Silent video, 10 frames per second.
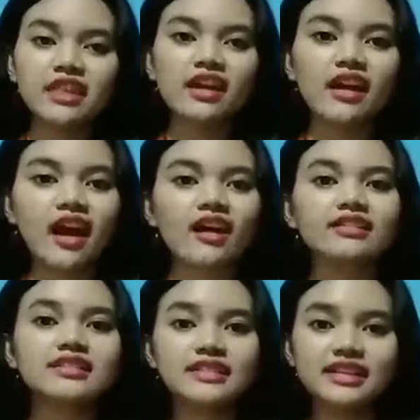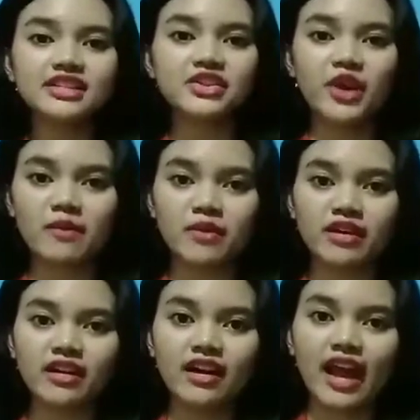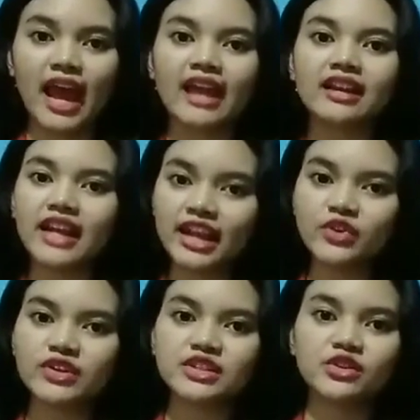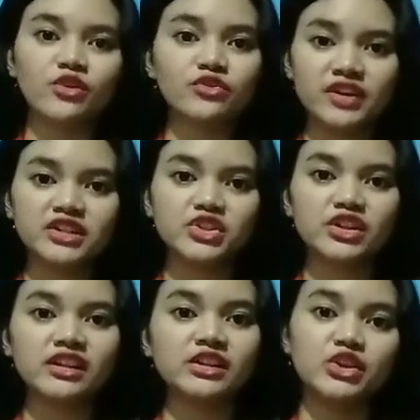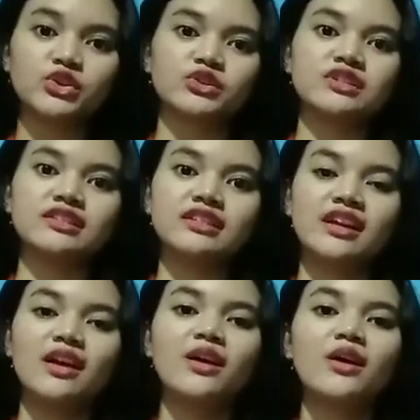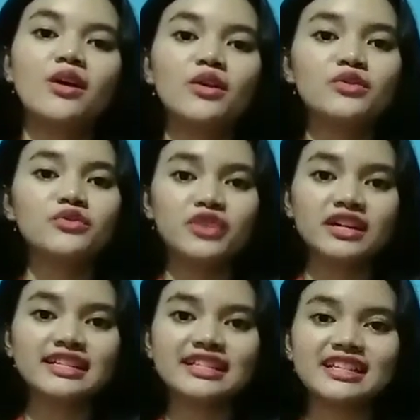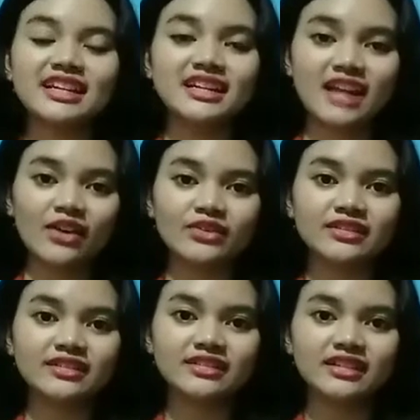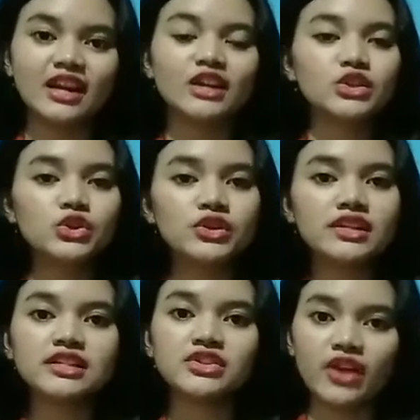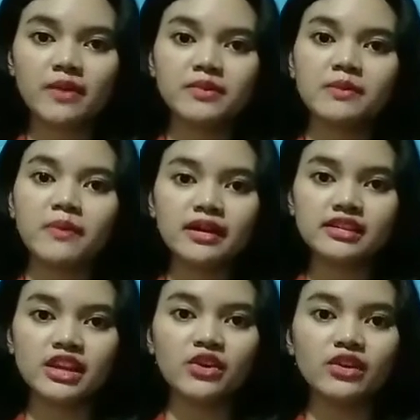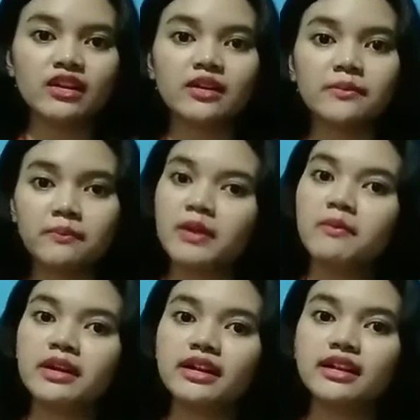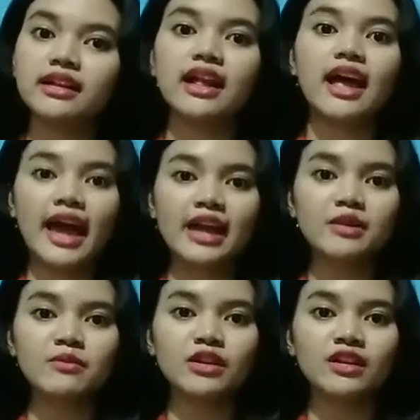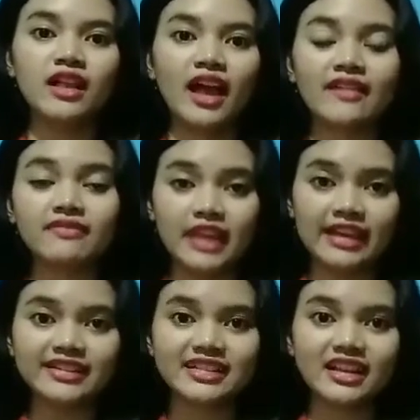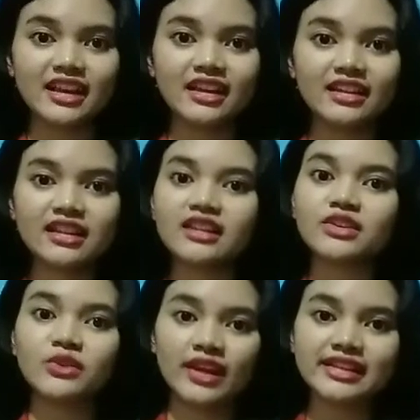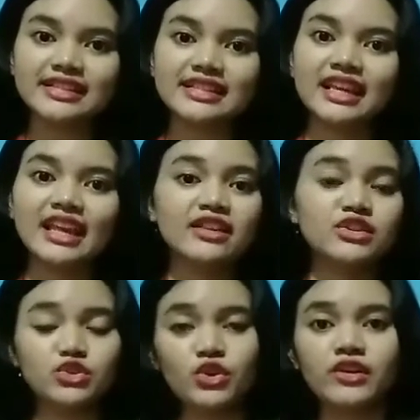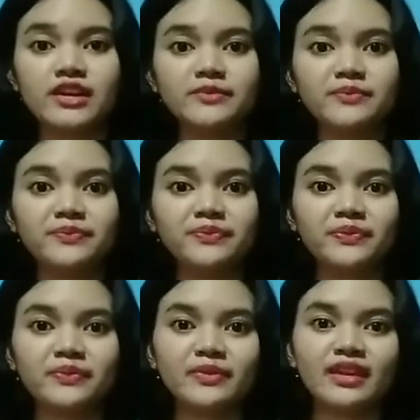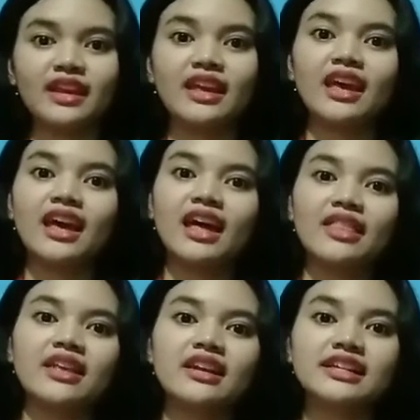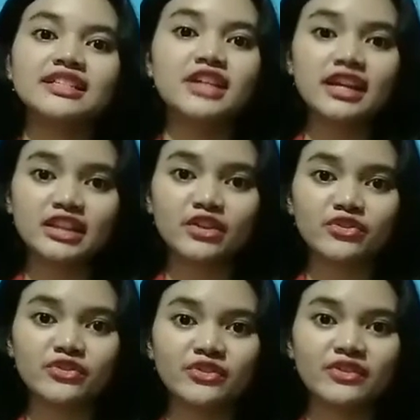there are 6 grammar and language conventional used. First, noun, to describe the particular people, animal, and things that raise in the story. And then adjective.